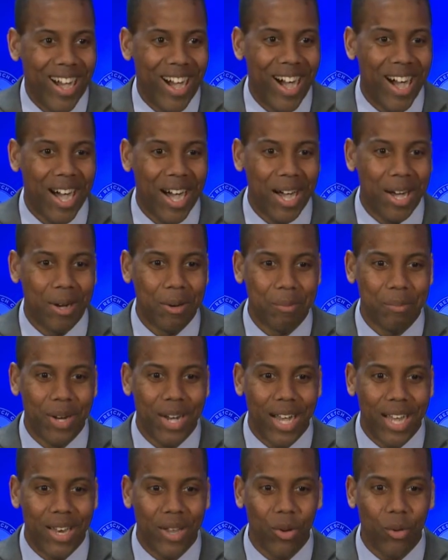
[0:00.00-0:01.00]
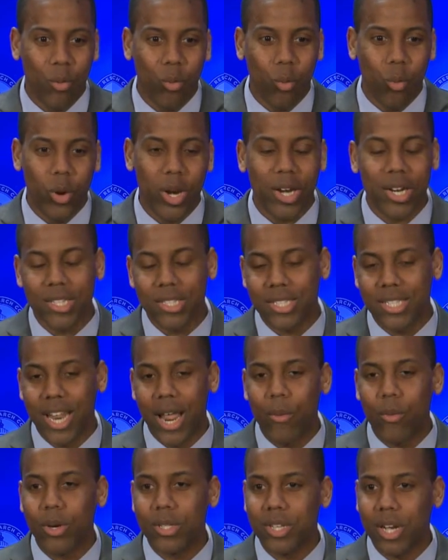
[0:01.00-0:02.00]
But
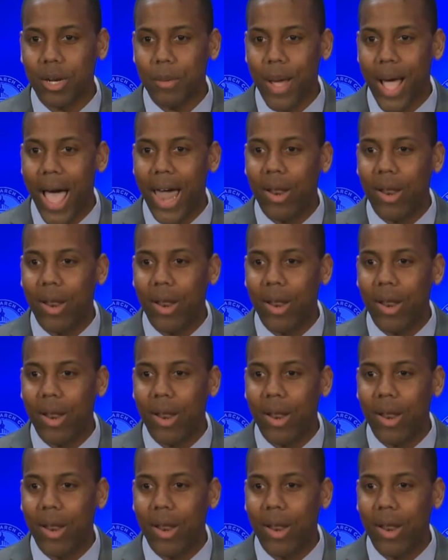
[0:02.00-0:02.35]
today we're going to talk about